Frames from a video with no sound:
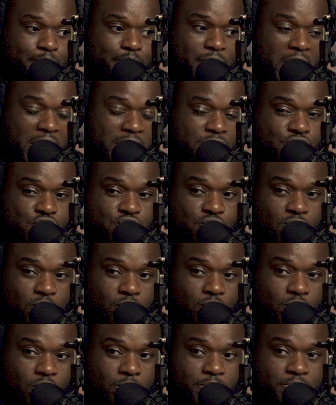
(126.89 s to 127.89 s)

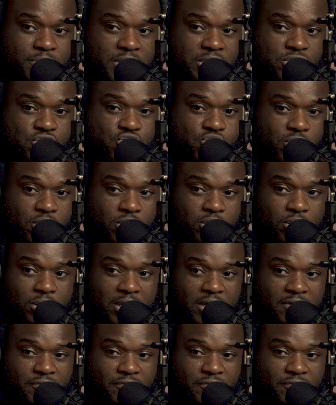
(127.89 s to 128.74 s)
Bitril or Betril.